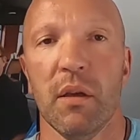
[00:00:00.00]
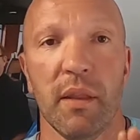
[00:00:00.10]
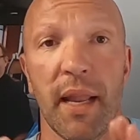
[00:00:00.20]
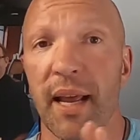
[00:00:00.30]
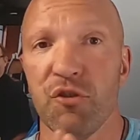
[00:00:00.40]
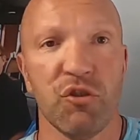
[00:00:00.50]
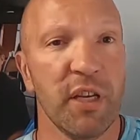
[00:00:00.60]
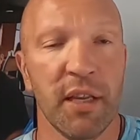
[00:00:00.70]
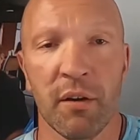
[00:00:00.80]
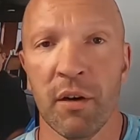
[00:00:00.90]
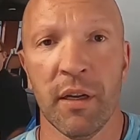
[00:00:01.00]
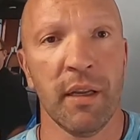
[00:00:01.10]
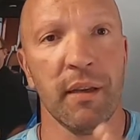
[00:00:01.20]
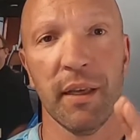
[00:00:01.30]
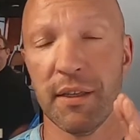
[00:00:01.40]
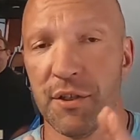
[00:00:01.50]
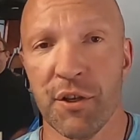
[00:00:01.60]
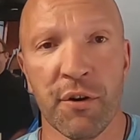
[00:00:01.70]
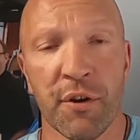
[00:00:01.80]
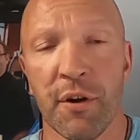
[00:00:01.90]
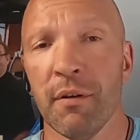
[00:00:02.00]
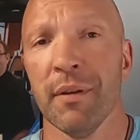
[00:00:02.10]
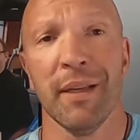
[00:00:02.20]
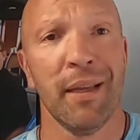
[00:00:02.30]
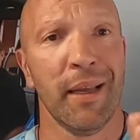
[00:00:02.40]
that has sheeting on it, exterior,